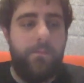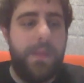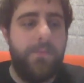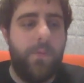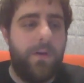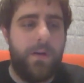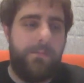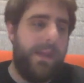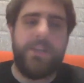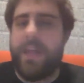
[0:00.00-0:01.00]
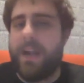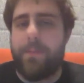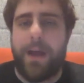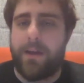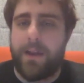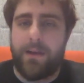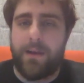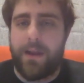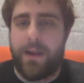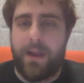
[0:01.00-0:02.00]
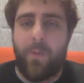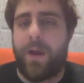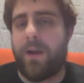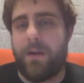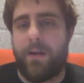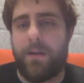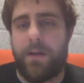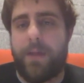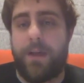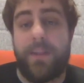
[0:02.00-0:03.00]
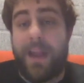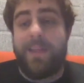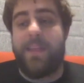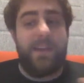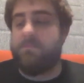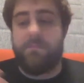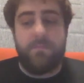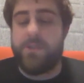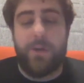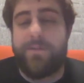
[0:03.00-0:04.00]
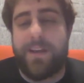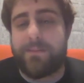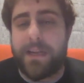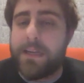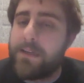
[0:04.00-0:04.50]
more educated about and aware about that don't affect me?